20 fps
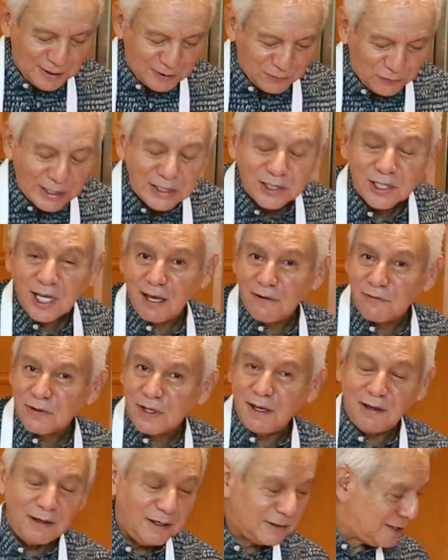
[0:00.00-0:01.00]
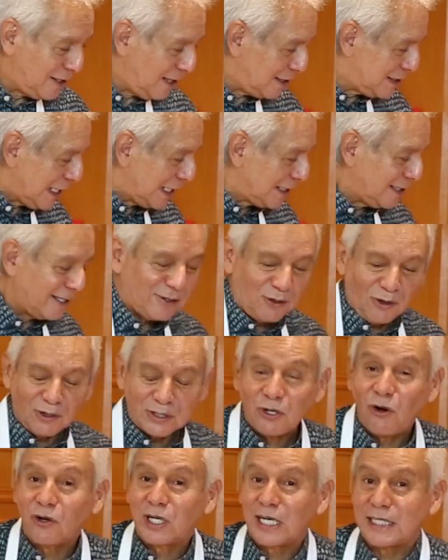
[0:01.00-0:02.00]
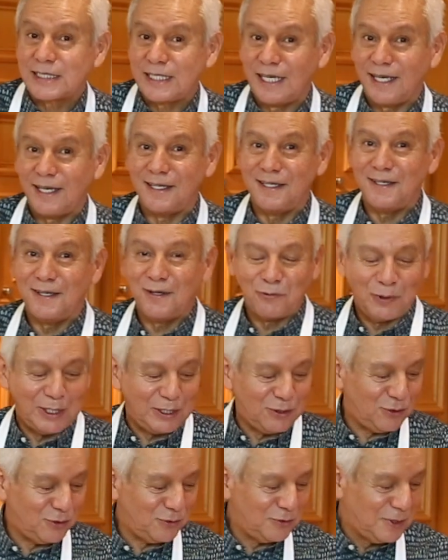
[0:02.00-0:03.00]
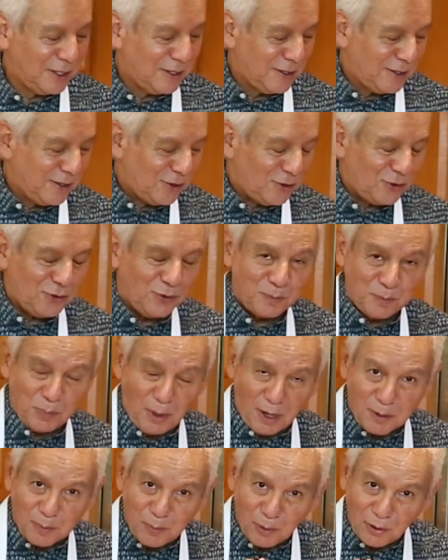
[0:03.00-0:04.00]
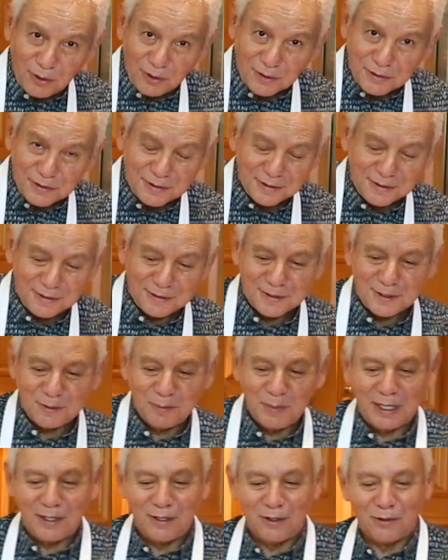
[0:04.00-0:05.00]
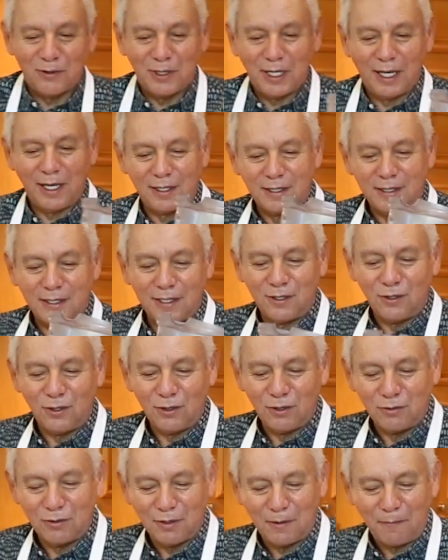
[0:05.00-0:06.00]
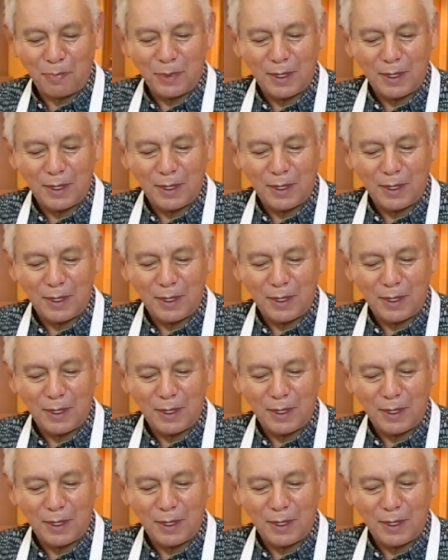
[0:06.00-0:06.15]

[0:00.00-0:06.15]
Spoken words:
French have a technique called concasse, where you parboil the tomato and then you